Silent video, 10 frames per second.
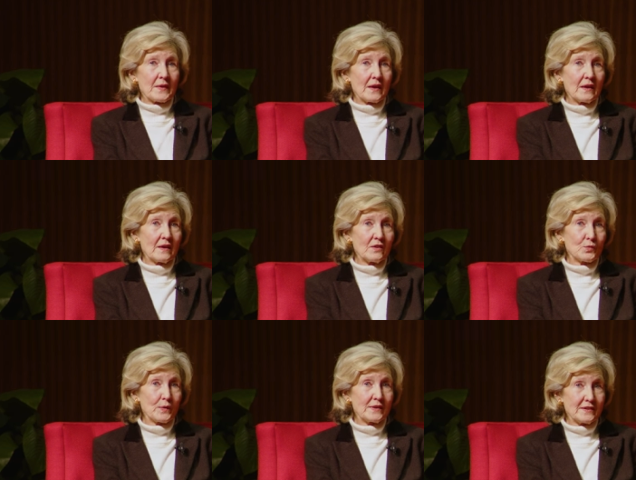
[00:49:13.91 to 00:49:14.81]
and
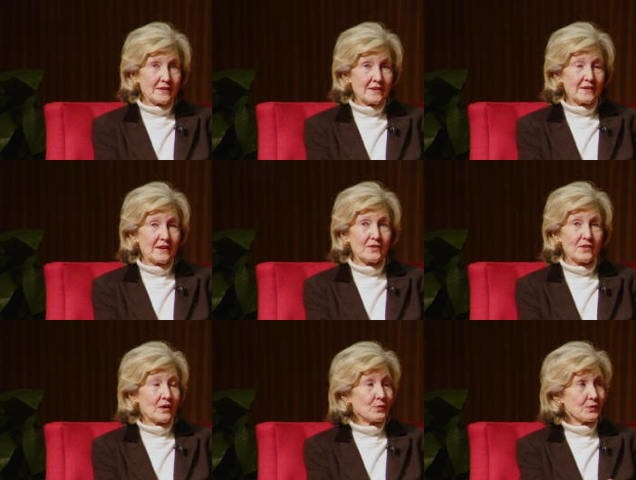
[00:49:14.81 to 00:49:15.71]
we did. And
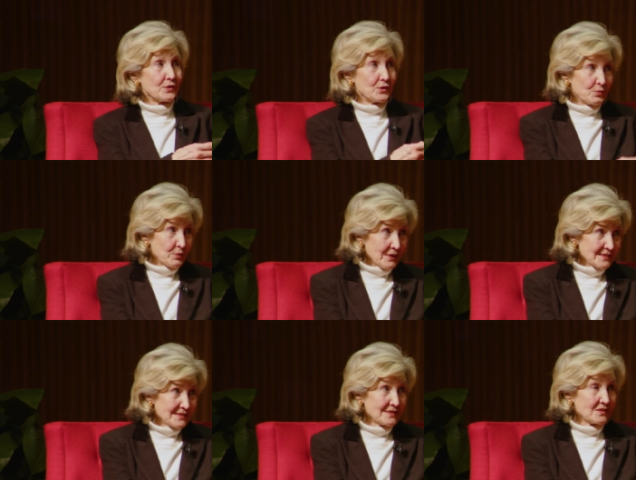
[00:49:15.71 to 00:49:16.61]
now with the new
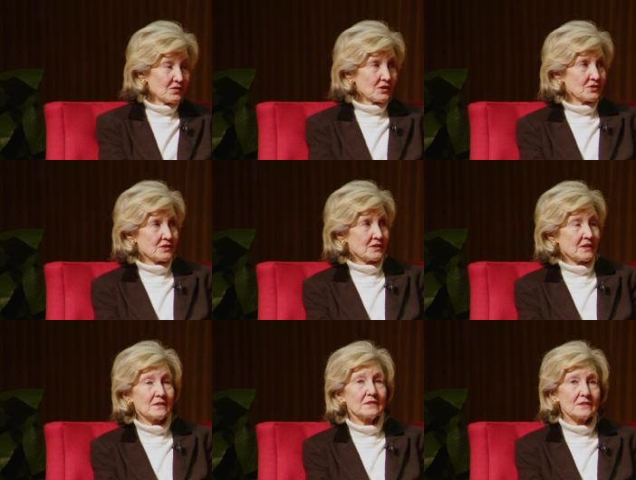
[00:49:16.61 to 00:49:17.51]
president of Argentina,